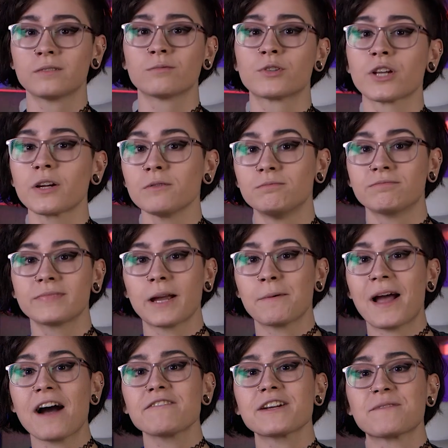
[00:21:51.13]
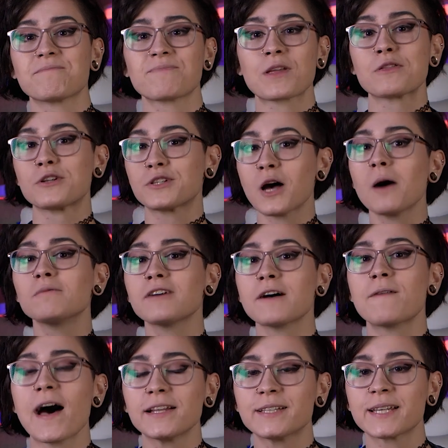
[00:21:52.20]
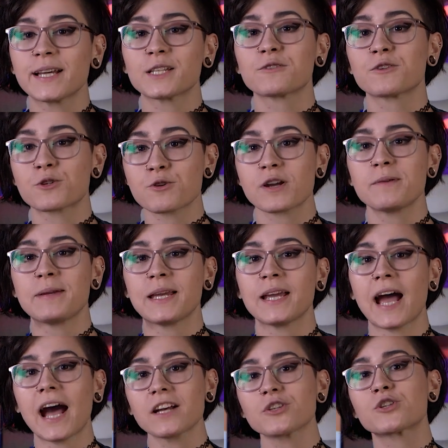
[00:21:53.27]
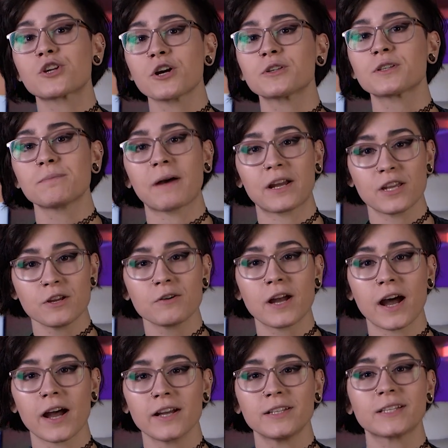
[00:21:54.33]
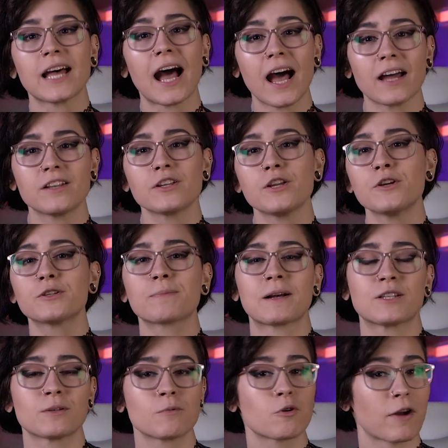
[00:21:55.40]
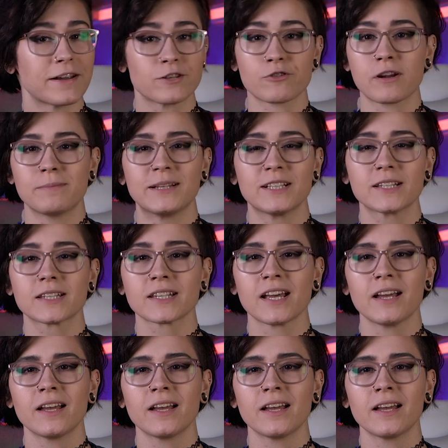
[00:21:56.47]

So there we have it, the top 5 headsets for streaming as chosen by you guys and used by some great streamers.